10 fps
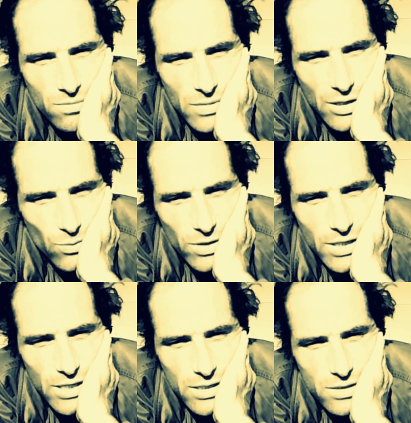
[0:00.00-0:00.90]
It
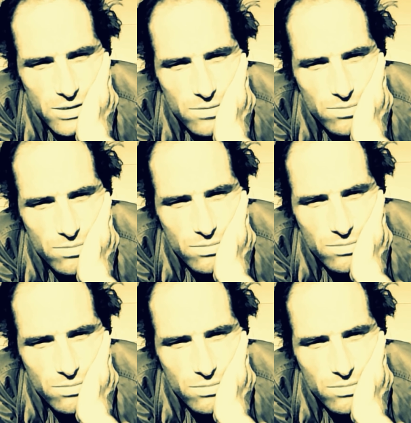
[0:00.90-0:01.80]
really is.
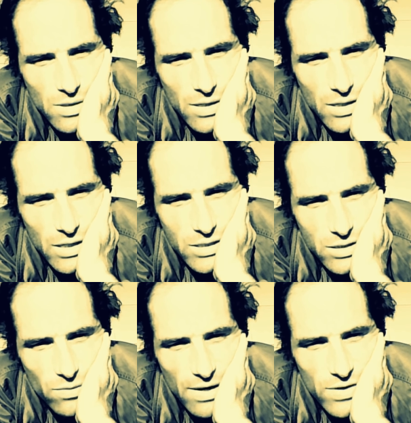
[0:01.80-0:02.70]
It's the
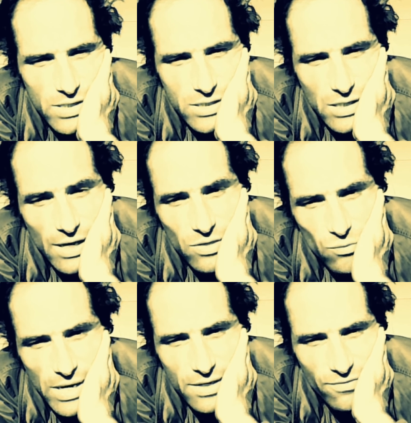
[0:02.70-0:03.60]
gravest
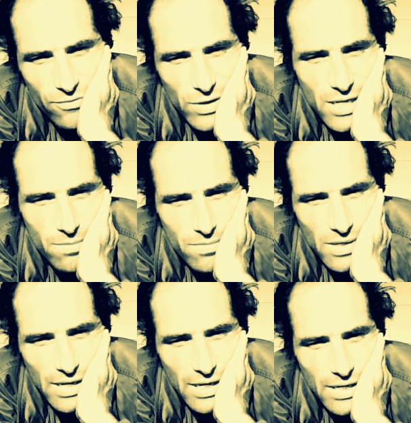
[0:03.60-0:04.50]
threat to freedom
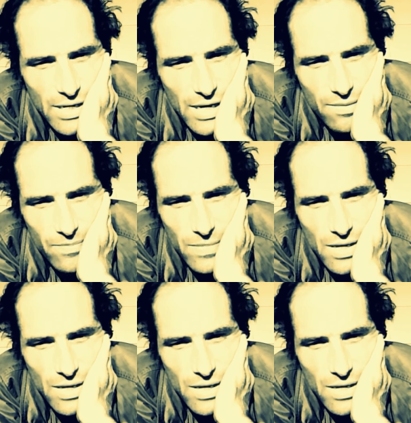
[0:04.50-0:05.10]
and